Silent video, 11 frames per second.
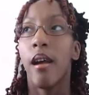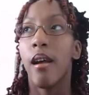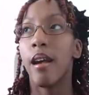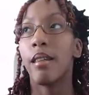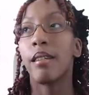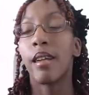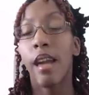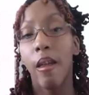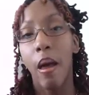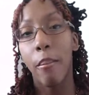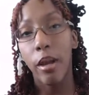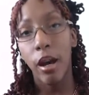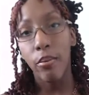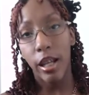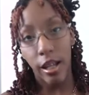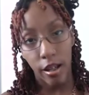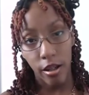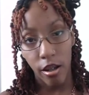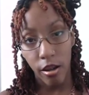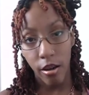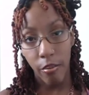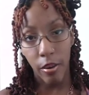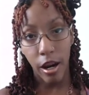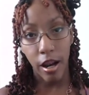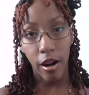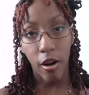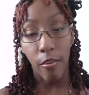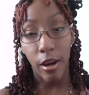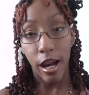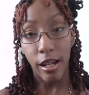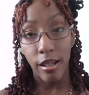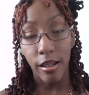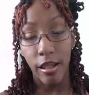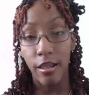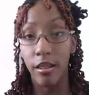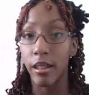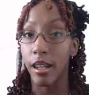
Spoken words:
and can that be uptaken by our bodies easily?